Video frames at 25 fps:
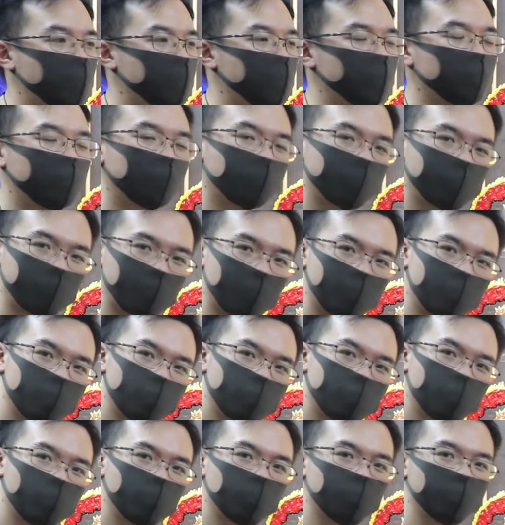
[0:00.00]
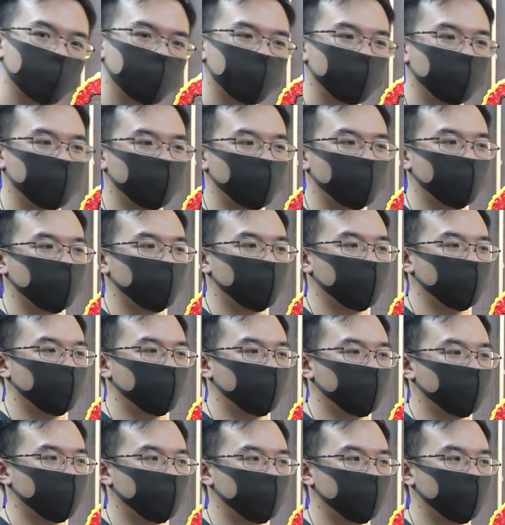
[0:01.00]
you or punish you
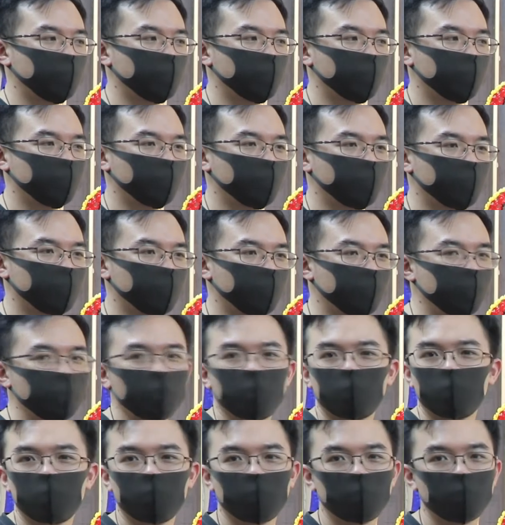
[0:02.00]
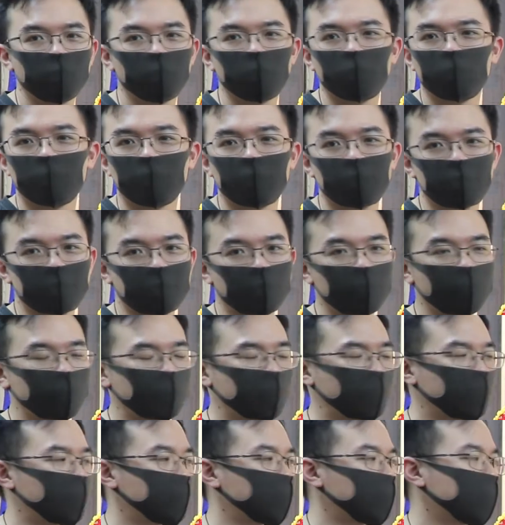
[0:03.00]
for doing
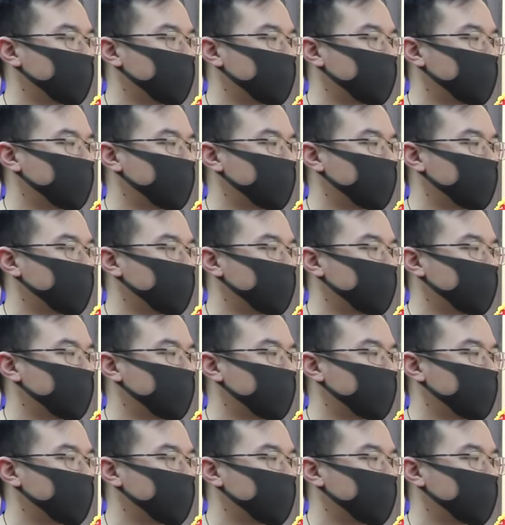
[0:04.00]
something